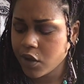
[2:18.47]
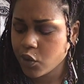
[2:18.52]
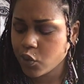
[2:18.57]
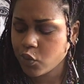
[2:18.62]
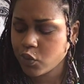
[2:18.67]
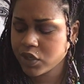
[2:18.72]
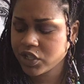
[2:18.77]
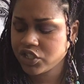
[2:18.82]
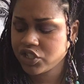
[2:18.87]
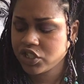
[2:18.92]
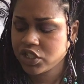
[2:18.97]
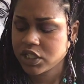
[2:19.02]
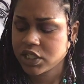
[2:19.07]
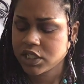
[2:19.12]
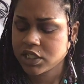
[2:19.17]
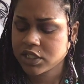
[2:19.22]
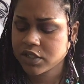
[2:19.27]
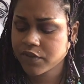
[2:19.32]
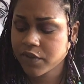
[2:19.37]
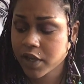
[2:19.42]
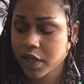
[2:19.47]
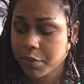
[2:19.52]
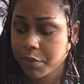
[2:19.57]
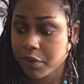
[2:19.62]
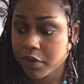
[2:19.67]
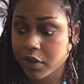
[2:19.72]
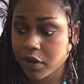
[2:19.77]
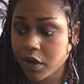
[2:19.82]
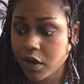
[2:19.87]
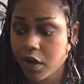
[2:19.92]
which is, if I could
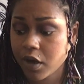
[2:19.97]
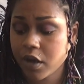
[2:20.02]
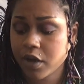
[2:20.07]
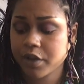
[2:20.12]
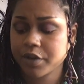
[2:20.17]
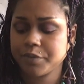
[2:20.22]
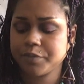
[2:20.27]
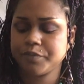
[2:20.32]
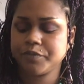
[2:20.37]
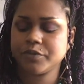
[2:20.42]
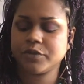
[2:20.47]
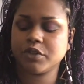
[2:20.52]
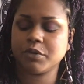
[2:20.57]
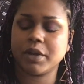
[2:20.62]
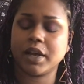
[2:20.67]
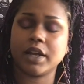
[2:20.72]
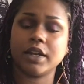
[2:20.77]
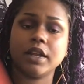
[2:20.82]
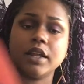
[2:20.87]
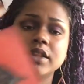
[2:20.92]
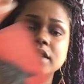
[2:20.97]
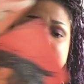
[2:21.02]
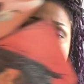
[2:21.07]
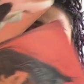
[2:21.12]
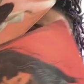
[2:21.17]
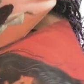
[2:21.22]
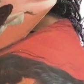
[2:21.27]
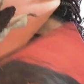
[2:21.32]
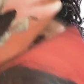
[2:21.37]
pull the card, so we got another six